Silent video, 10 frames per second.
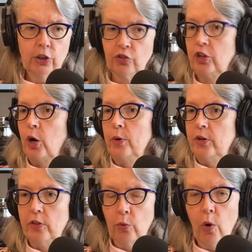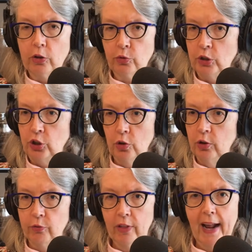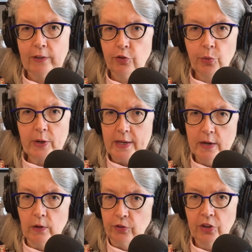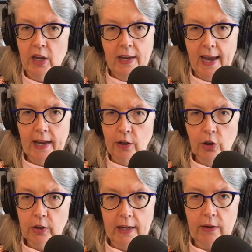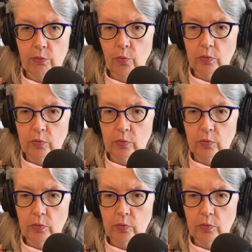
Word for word: just go into the Wall Street Journal for the last three years and look at,